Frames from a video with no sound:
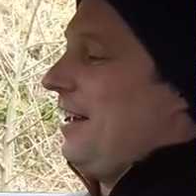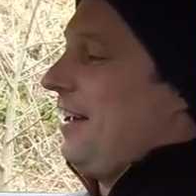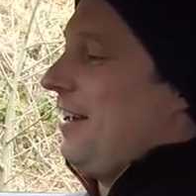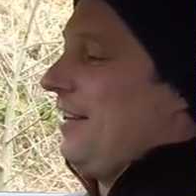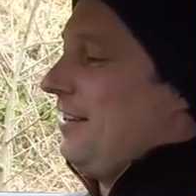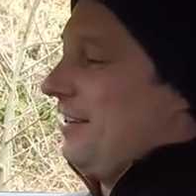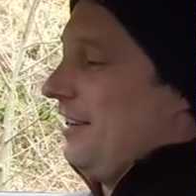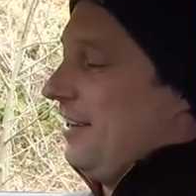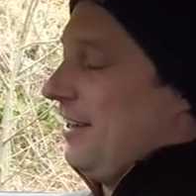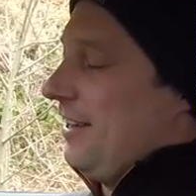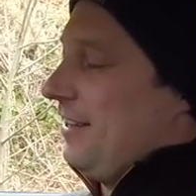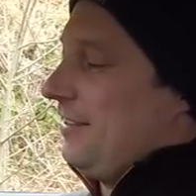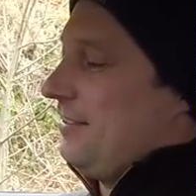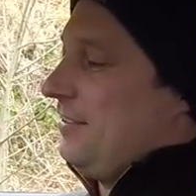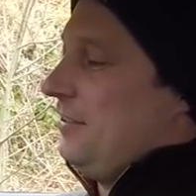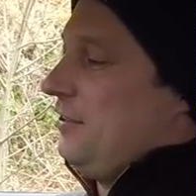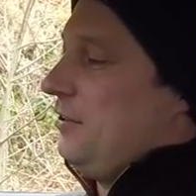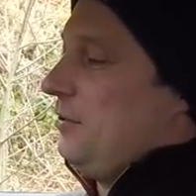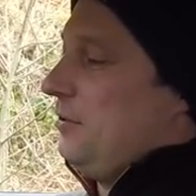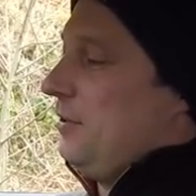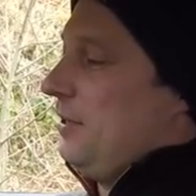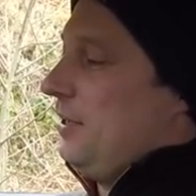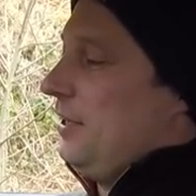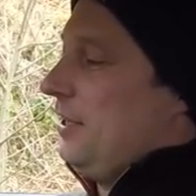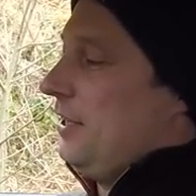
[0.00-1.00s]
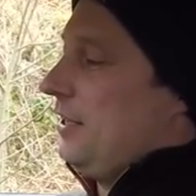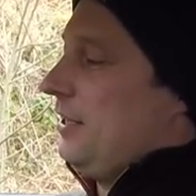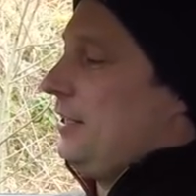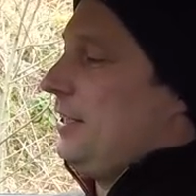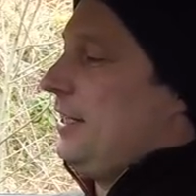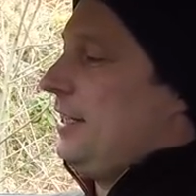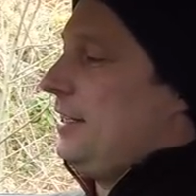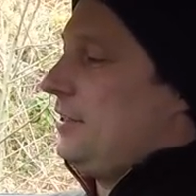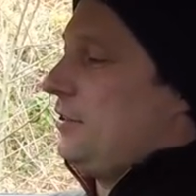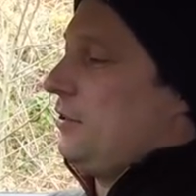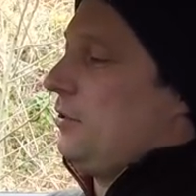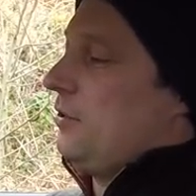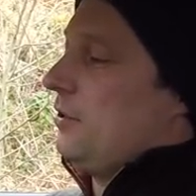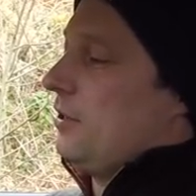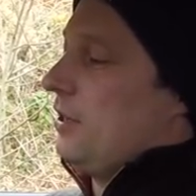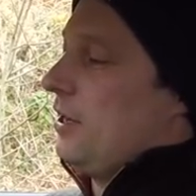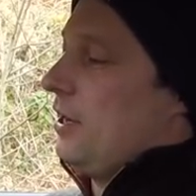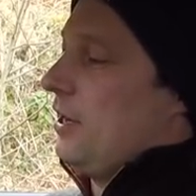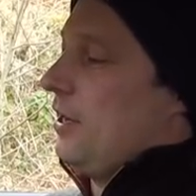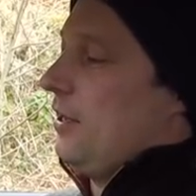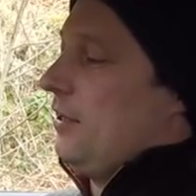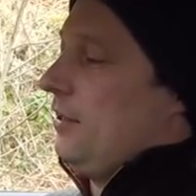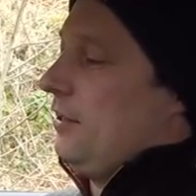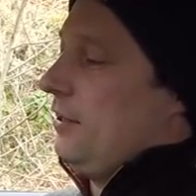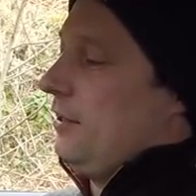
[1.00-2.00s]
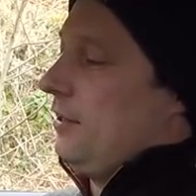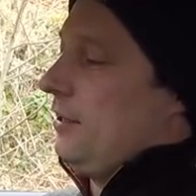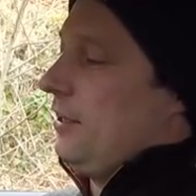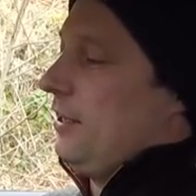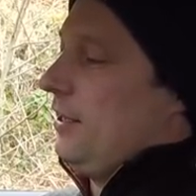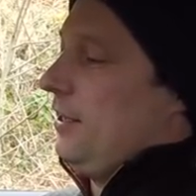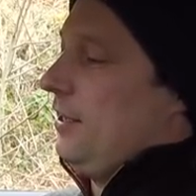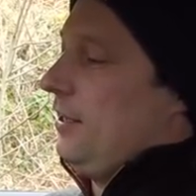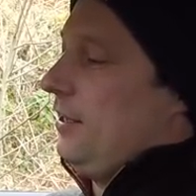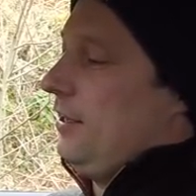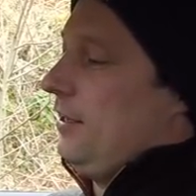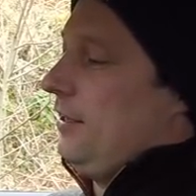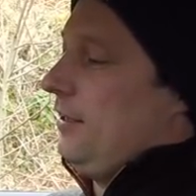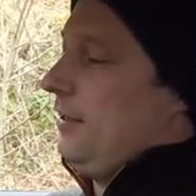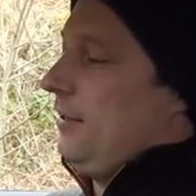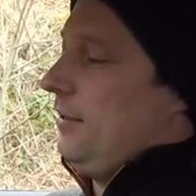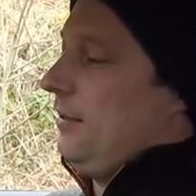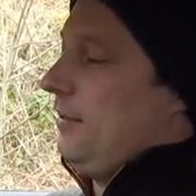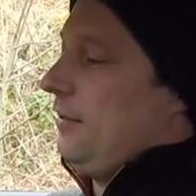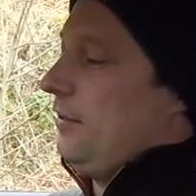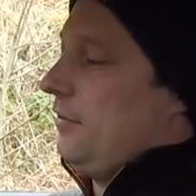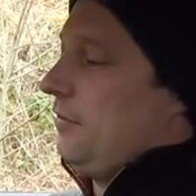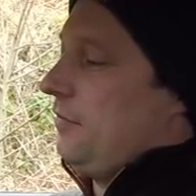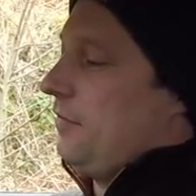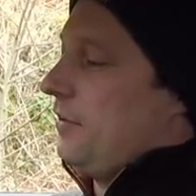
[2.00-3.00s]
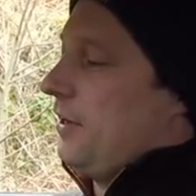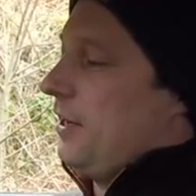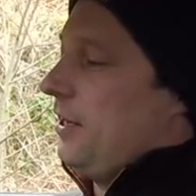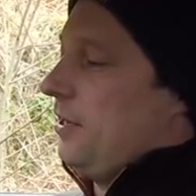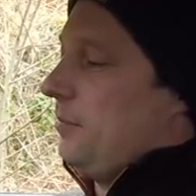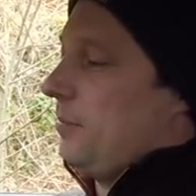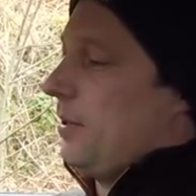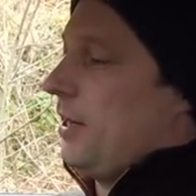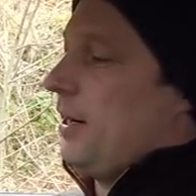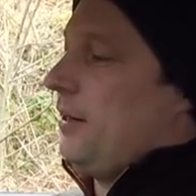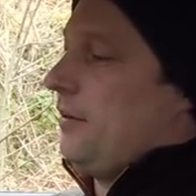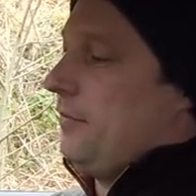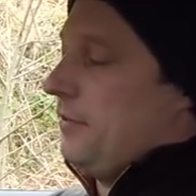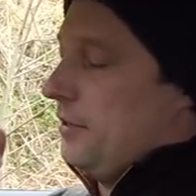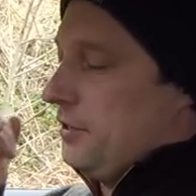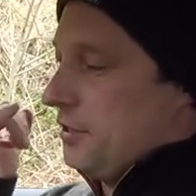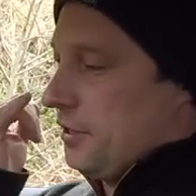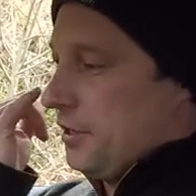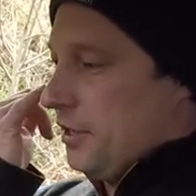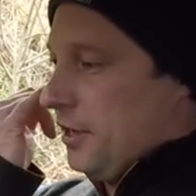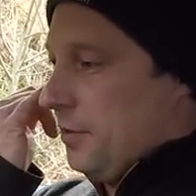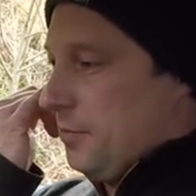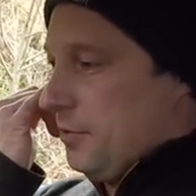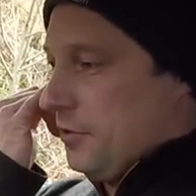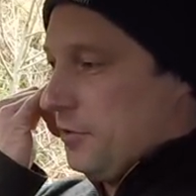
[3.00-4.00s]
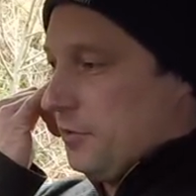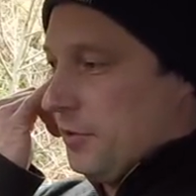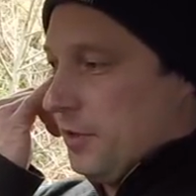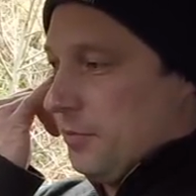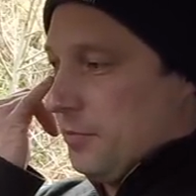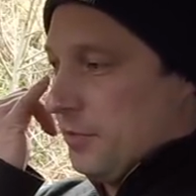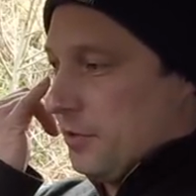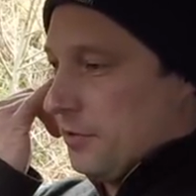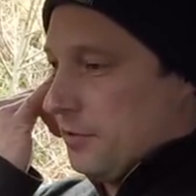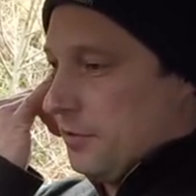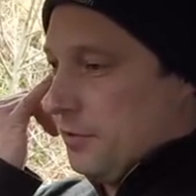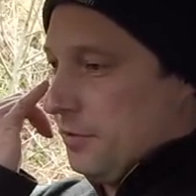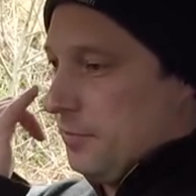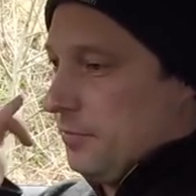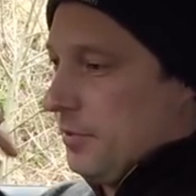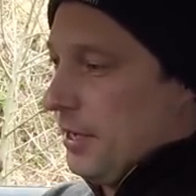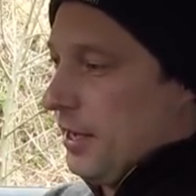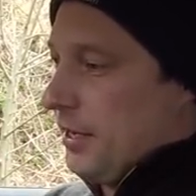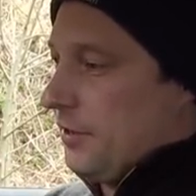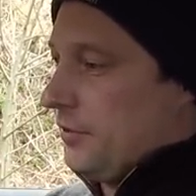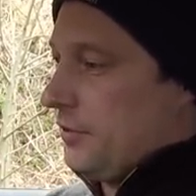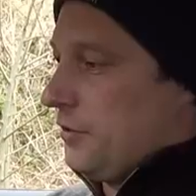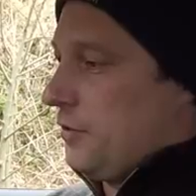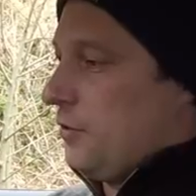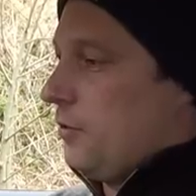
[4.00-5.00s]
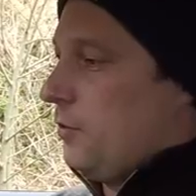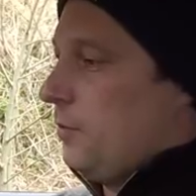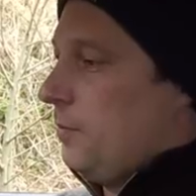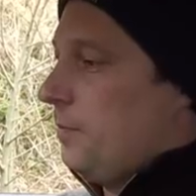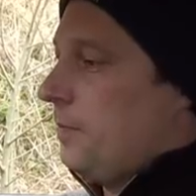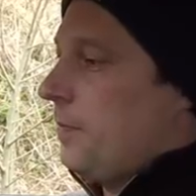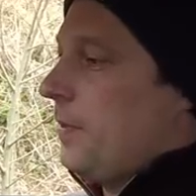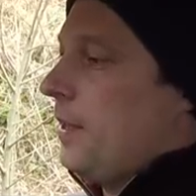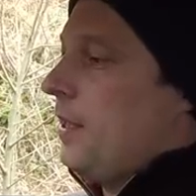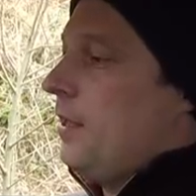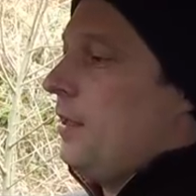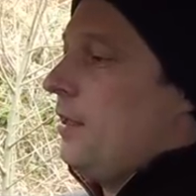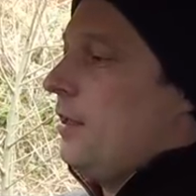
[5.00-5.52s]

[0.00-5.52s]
and I had to do a little detour on the the final part of the journey between Macroom and home.